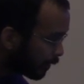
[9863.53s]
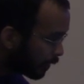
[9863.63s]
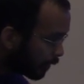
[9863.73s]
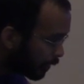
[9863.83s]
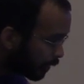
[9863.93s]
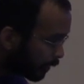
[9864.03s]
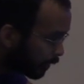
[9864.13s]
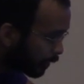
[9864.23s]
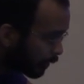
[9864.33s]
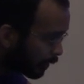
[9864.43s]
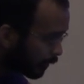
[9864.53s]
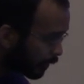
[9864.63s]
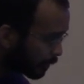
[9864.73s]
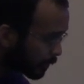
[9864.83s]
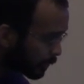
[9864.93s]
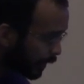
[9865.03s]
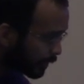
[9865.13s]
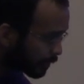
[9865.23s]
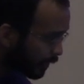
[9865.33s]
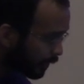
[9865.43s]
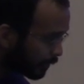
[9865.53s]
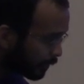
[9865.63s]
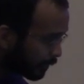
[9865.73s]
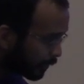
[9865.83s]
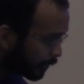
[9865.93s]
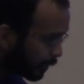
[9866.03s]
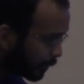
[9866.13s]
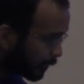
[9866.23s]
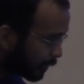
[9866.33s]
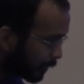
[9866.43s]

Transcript: Oh, that? It comes up and adds a line. Oh, that's really nice.